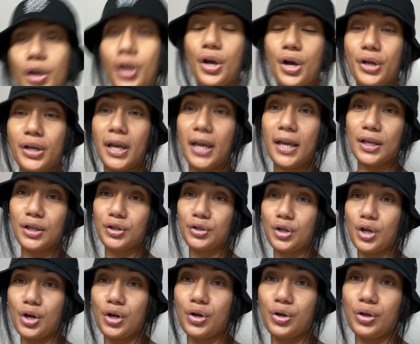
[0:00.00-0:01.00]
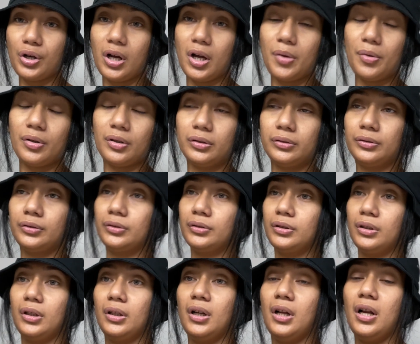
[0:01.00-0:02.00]
Okay, so
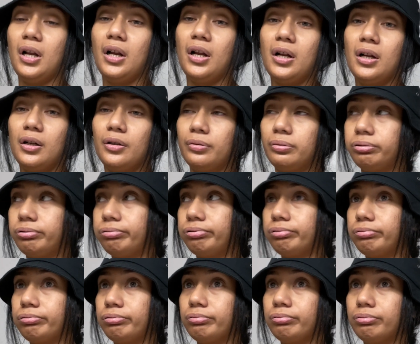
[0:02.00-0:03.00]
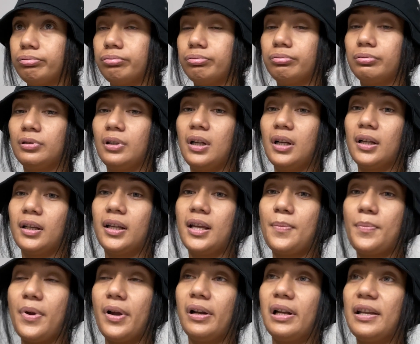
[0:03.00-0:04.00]
I can
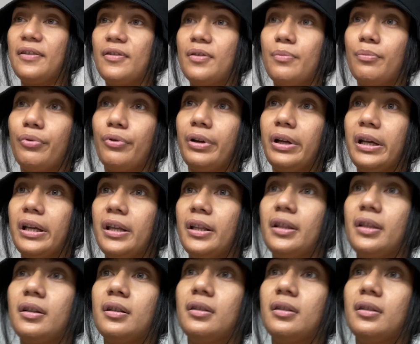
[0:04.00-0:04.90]
barely even breathe.